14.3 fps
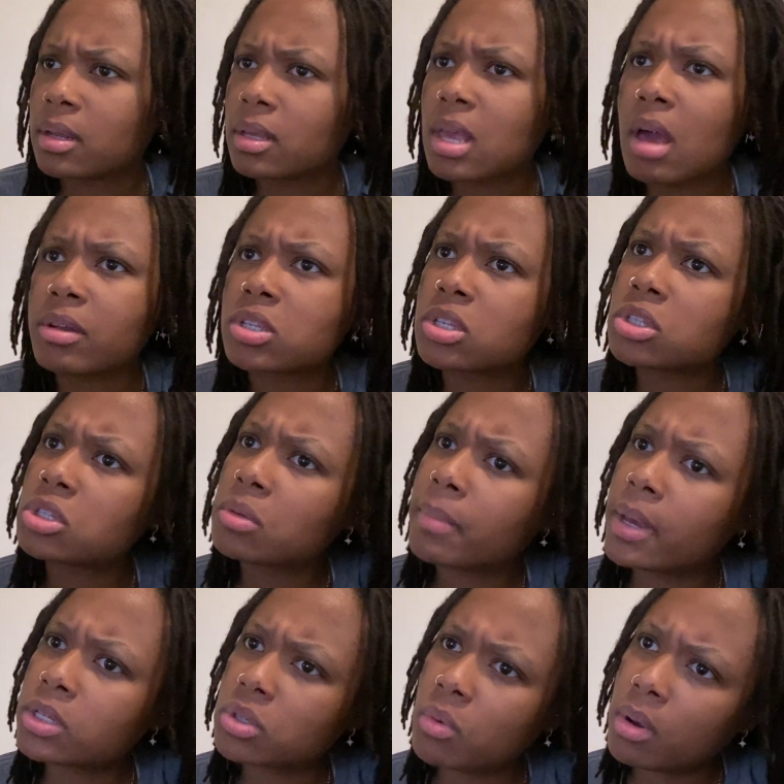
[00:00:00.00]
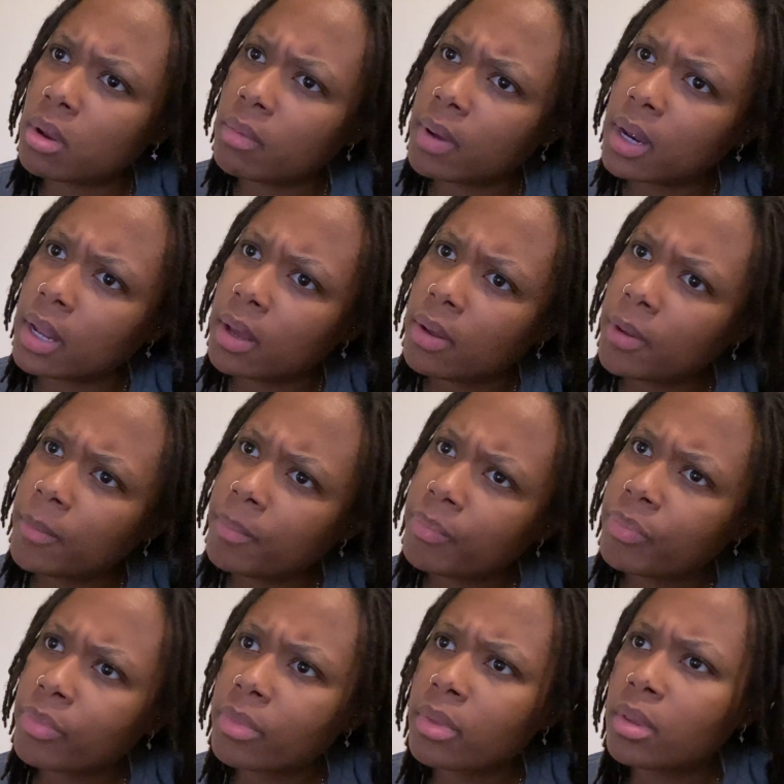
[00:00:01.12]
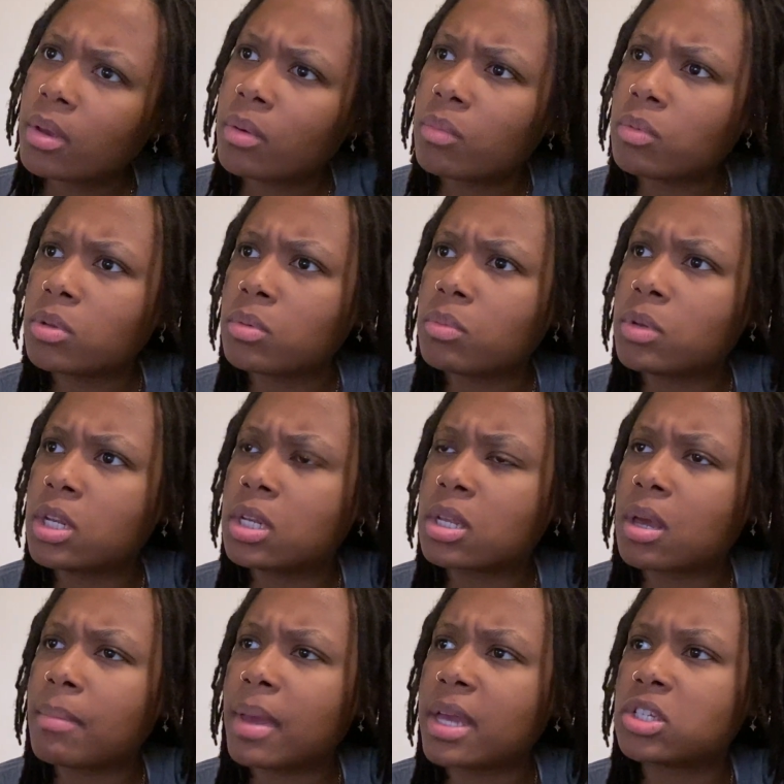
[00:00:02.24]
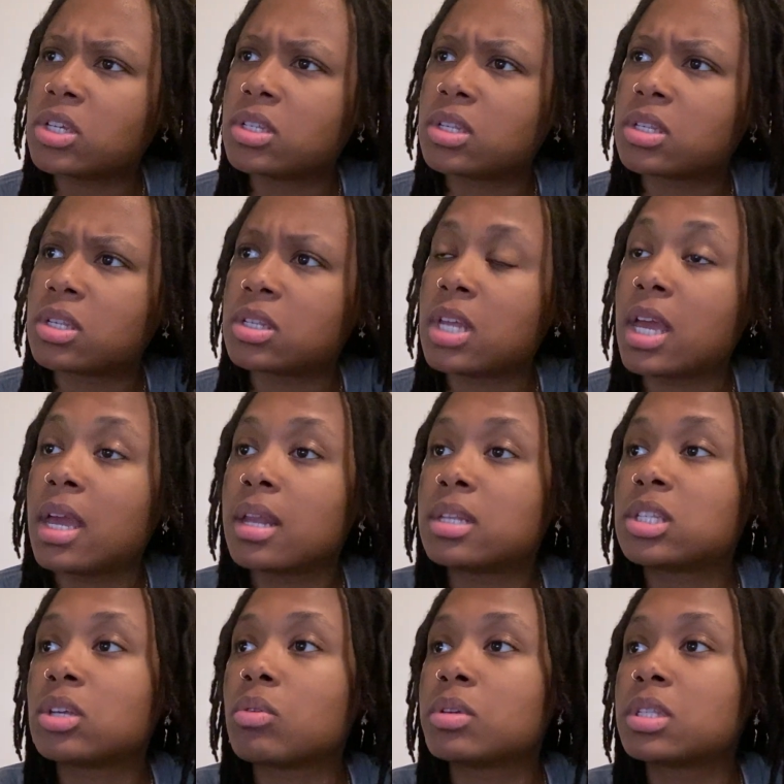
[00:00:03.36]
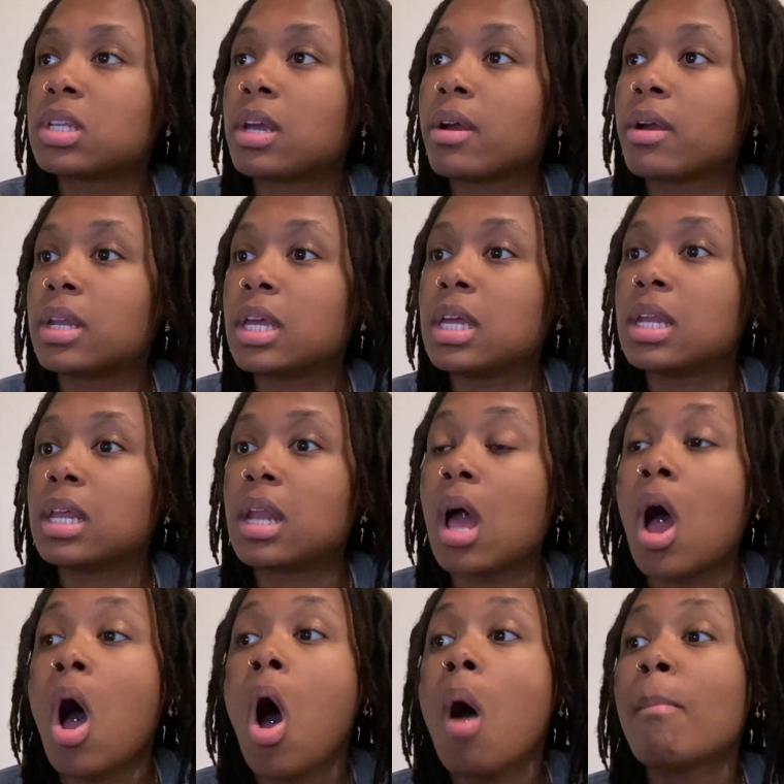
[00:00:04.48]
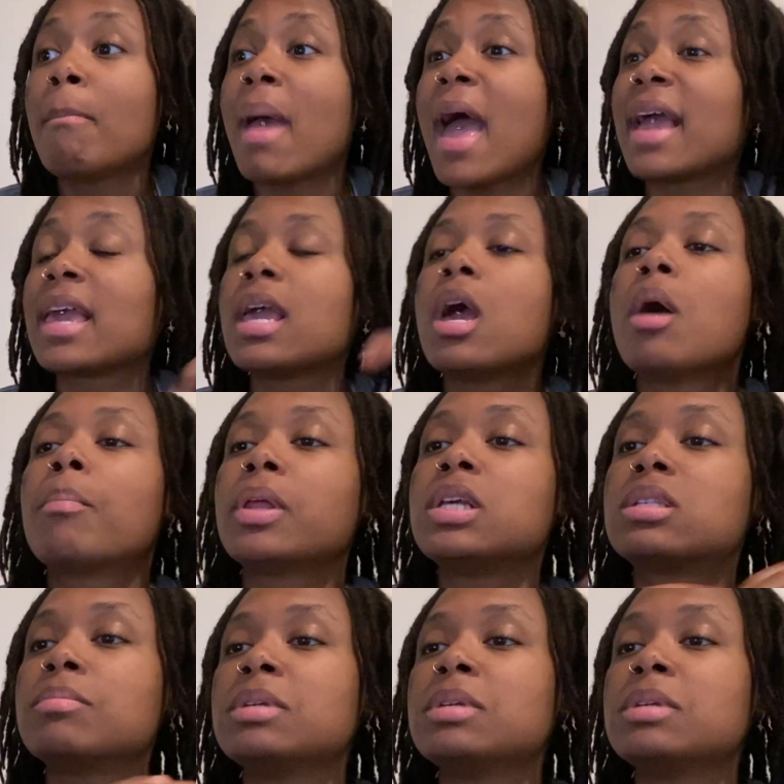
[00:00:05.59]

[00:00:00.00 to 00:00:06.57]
Y'all, this is too much going on right now. We need to come back. Jesus is dead. So is Tara and Enid. Maggie, please let me